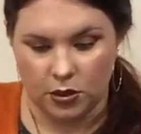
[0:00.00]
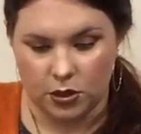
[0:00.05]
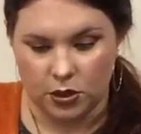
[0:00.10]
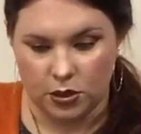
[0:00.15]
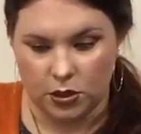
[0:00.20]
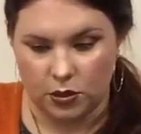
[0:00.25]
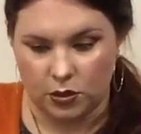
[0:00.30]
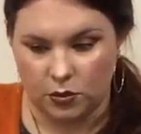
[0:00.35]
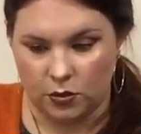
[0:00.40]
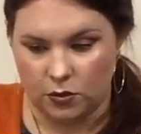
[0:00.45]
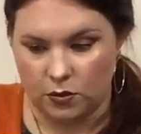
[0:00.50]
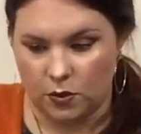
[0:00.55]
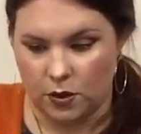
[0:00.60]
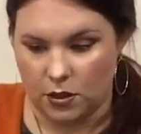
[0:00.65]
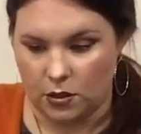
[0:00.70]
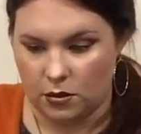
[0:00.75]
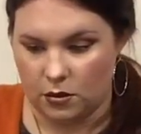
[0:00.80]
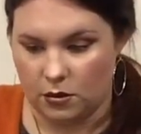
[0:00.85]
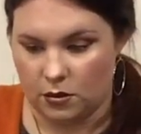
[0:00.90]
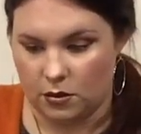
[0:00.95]
2
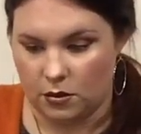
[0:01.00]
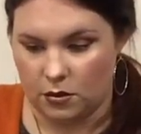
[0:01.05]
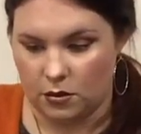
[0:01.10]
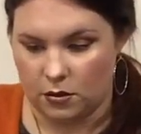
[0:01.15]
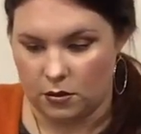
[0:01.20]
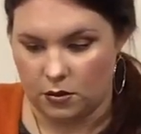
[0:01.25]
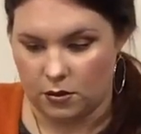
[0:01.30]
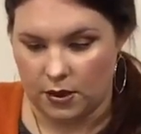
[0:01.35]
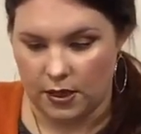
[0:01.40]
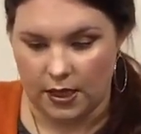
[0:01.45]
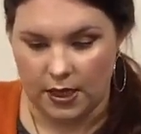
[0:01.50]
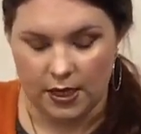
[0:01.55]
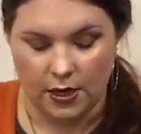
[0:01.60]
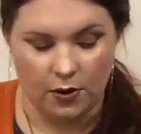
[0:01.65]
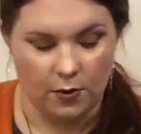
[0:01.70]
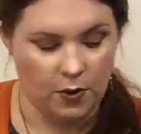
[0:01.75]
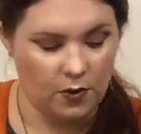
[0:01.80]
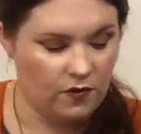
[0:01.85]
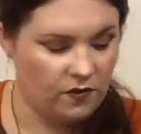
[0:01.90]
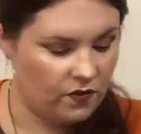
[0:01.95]
here
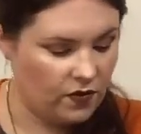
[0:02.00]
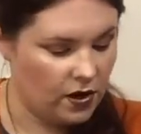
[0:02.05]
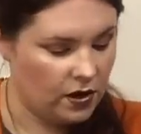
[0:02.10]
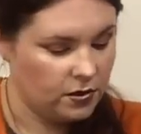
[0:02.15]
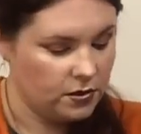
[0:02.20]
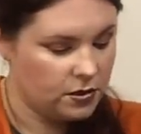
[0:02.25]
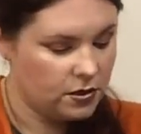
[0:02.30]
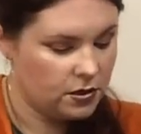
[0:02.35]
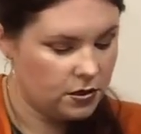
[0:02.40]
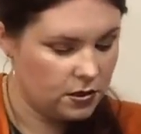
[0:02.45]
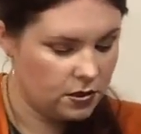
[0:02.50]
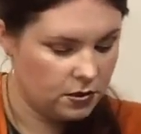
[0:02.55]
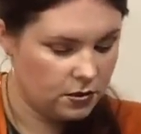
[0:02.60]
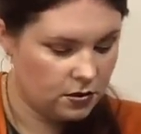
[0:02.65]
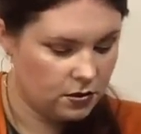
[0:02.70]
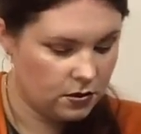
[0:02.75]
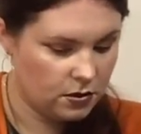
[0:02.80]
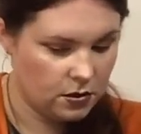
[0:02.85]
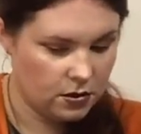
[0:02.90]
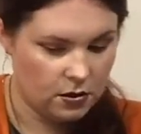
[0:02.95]
in the front,
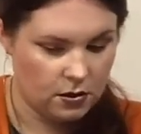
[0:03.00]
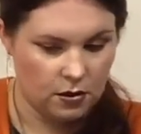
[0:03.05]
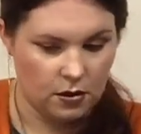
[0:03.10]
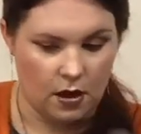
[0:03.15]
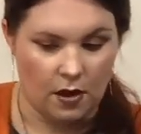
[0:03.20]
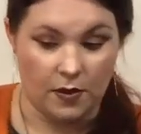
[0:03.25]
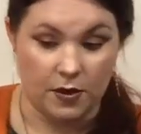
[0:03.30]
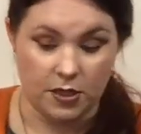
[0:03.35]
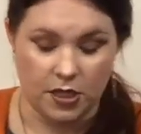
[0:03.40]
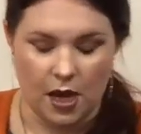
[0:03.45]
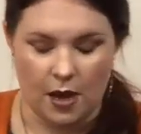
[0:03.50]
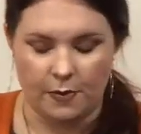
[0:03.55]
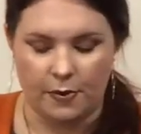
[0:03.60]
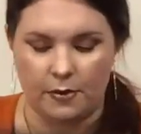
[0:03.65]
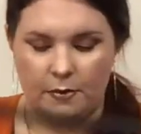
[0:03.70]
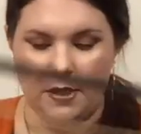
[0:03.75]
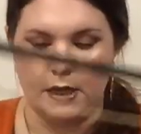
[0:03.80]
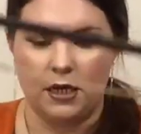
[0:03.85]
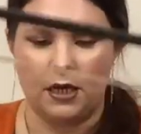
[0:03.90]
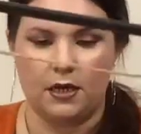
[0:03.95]
on the top I
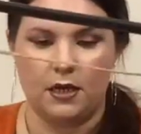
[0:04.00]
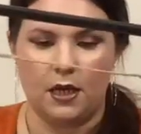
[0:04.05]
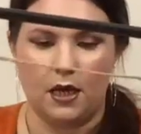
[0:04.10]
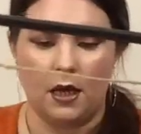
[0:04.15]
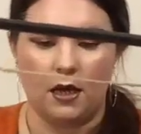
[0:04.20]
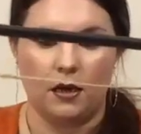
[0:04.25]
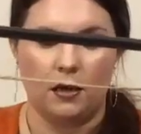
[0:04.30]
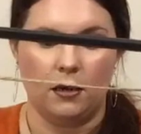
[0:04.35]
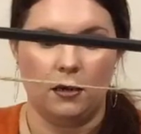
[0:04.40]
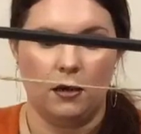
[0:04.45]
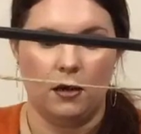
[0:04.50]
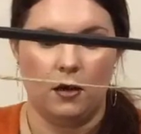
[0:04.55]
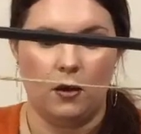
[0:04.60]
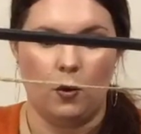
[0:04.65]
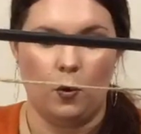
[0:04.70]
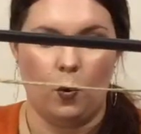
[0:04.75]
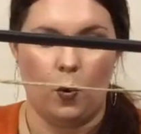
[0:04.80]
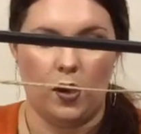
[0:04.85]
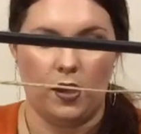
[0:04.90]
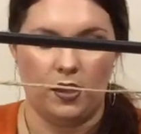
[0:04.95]
mean, and then
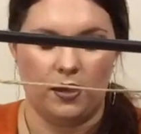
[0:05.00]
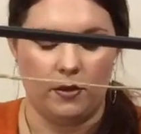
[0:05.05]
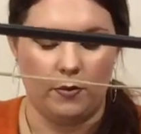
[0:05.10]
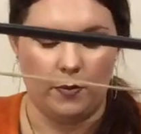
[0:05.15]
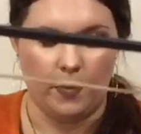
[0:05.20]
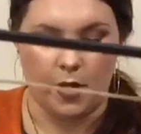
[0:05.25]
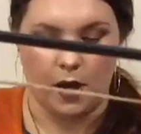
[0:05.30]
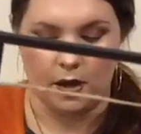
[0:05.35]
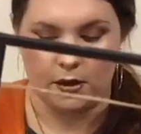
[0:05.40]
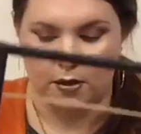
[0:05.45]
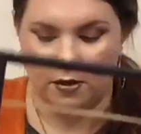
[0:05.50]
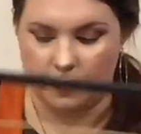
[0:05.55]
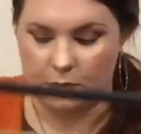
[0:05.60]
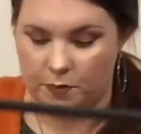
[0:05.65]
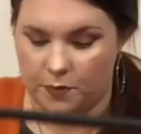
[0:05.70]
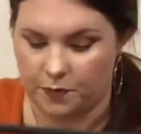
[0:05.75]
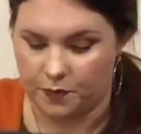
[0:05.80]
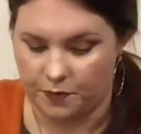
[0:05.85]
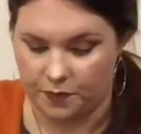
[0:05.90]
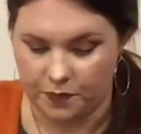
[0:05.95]
1 at the
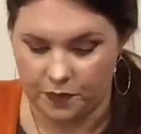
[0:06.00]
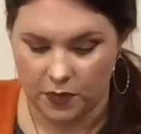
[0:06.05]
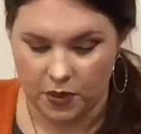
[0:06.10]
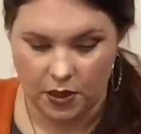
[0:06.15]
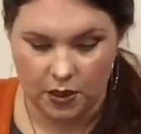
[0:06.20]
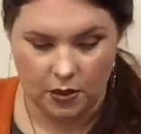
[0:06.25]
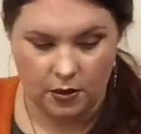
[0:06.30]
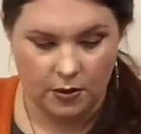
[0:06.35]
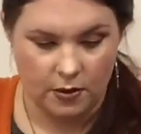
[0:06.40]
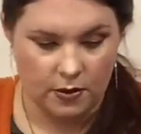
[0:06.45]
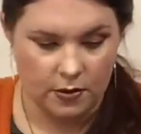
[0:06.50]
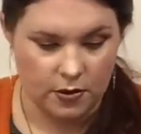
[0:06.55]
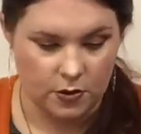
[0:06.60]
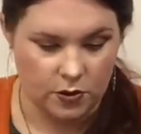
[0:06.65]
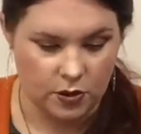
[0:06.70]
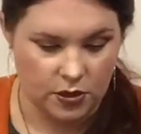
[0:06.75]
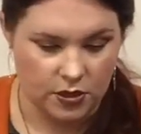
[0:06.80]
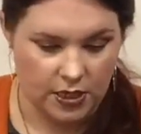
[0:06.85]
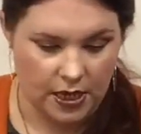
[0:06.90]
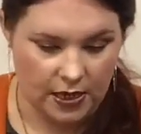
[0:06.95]
bottom. So
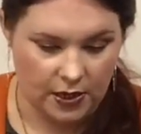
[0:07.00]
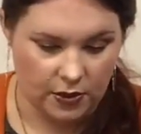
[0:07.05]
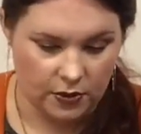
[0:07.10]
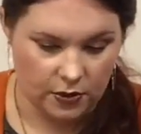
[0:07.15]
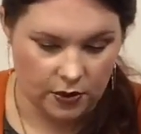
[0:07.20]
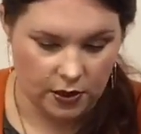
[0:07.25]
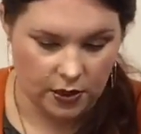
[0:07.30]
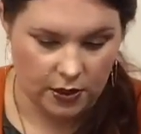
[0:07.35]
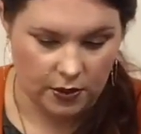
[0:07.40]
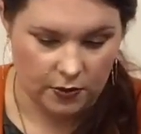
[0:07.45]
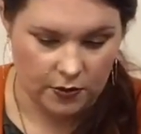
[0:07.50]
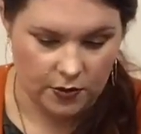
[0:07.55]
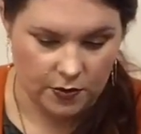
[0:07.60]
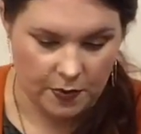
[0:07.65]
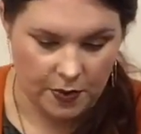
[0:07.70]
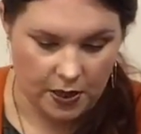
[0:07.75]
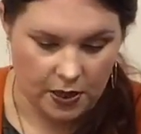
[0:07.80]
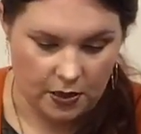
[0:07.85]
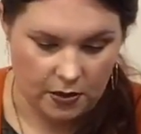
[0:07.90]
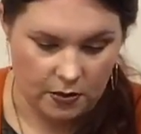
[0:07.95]
just take your
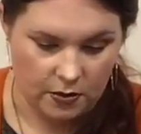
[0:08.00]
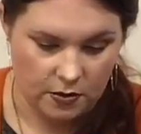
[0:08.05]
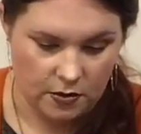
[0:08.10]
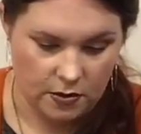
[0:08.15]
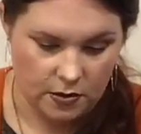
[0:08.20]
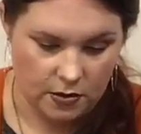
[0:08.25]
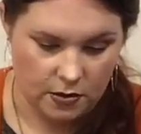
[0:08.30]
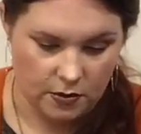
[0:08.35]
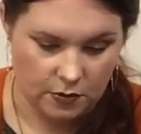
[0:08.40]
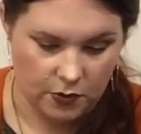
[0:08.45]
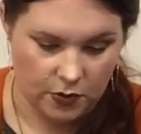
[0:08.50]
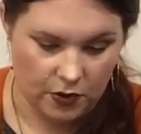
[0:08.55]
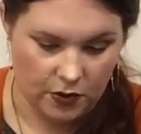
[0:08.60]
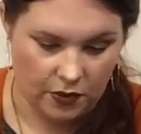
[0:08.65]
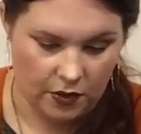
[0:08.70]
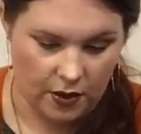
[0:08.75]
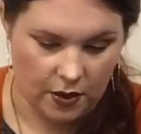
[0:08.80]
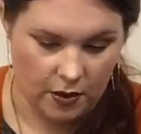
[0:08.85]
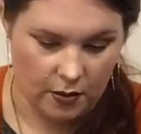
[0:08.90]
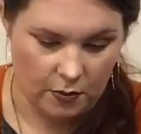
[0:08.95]
clothespins and put
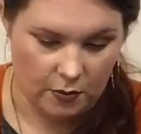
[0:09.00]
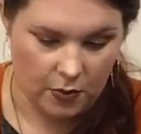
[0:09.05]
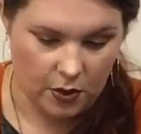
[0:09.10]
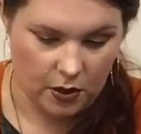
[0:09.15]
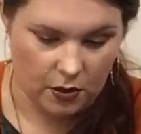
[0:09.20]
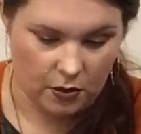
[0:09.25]
them